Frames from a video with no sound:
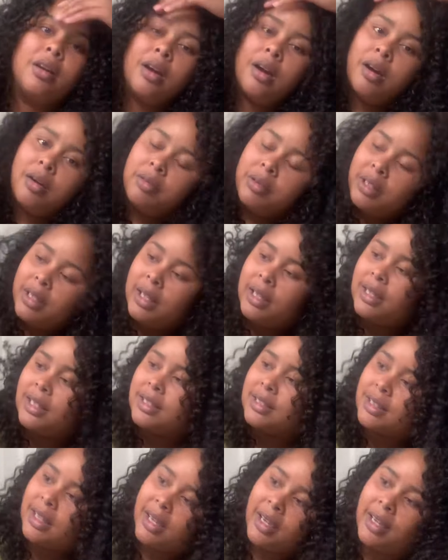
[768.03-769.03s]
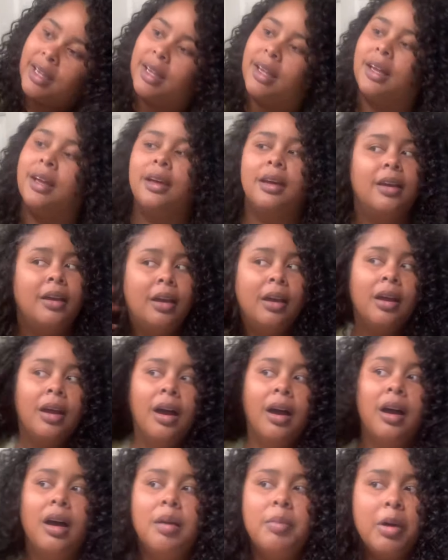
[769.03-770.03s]
Hope you ladies like it.
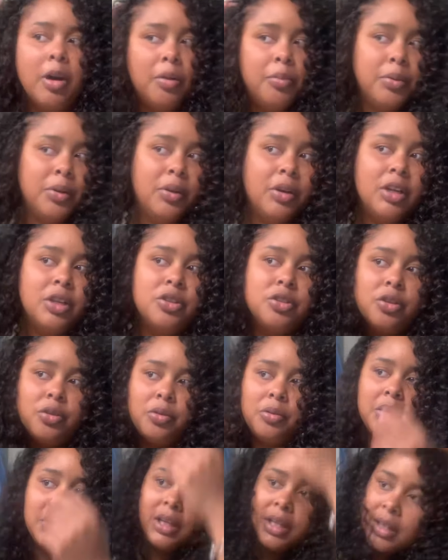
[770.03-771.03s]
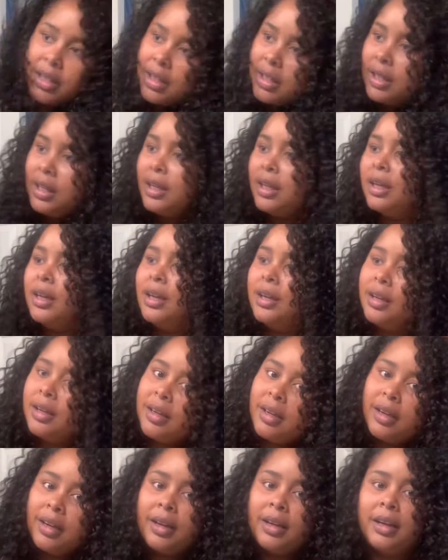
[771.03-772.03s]
Hope you enjoyed the
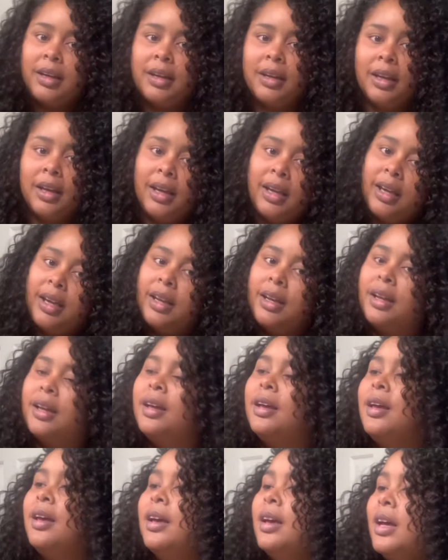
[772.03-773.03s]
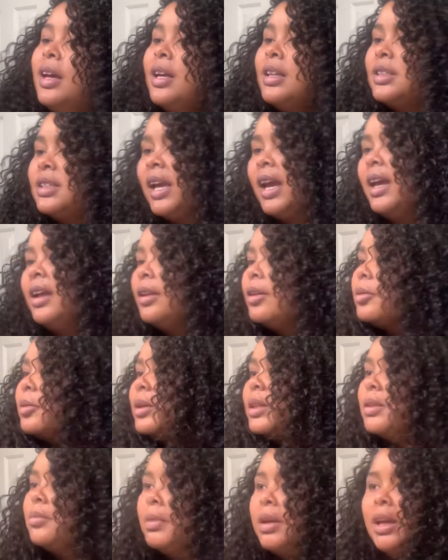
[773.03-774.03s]
cut and tailor with
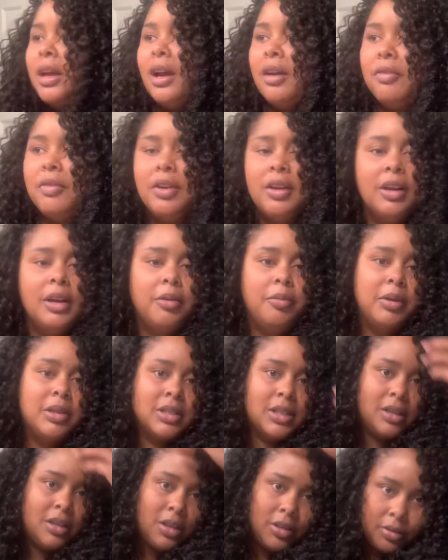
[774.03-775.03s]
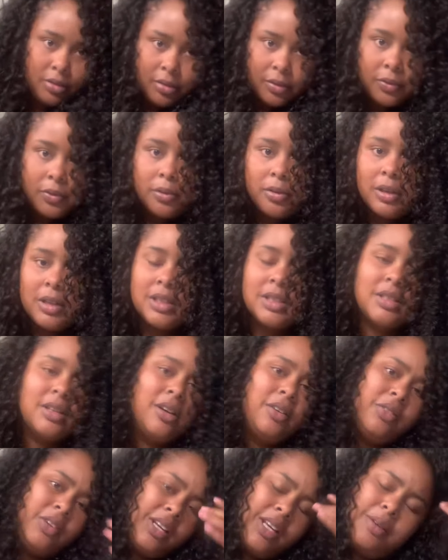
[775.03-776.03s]
me. I figured I wasn't going to do a full install
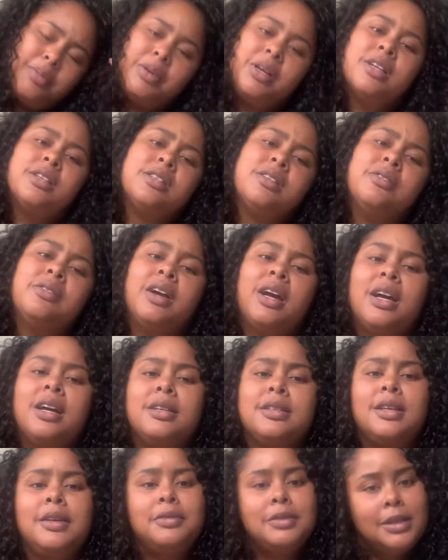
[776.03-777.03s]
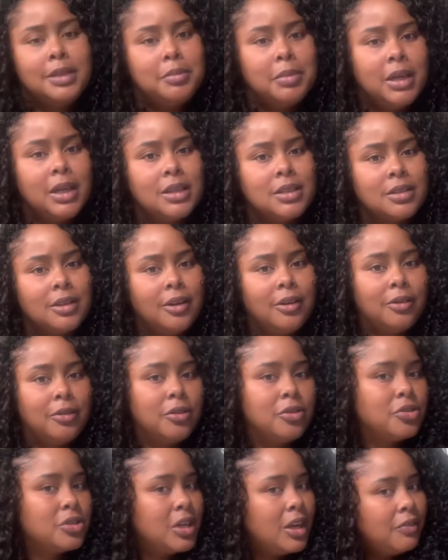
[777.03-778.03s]
video because you guys have seen me install
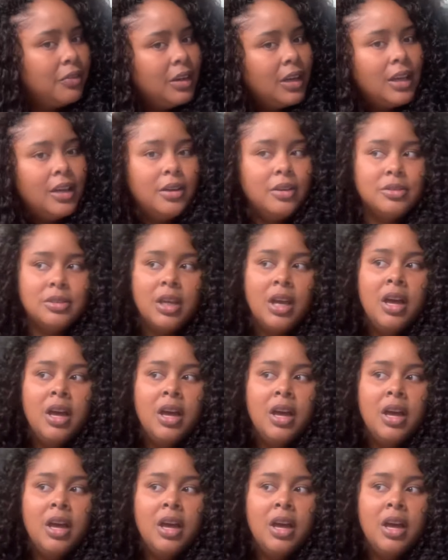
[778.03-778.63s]
crochet videos.